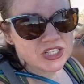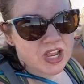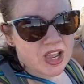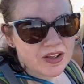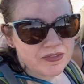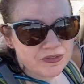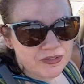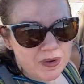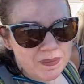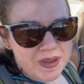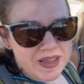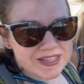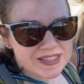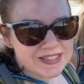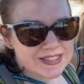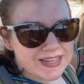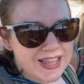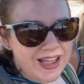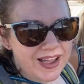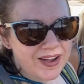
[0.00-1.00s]
off from
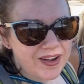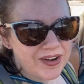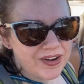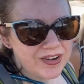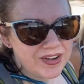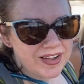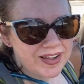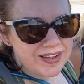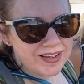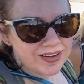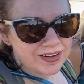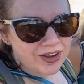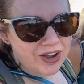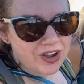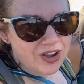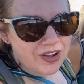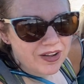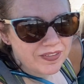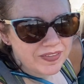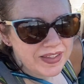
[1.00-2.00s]
us now and
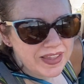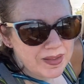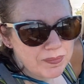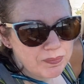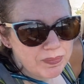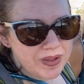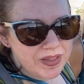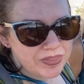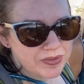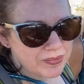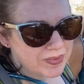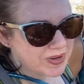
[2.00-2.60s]
call it, but the